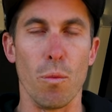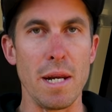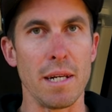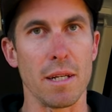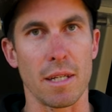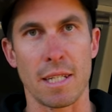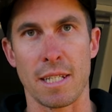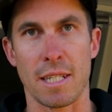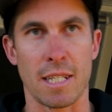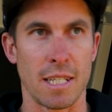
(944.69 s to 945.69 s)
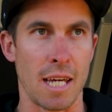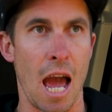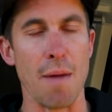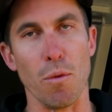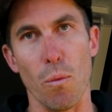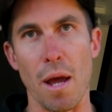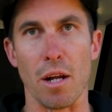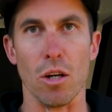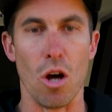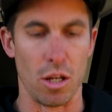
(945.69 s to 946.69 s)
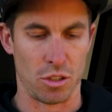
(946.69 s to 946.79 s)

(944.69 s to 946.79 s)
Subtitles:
wind came and went a lot,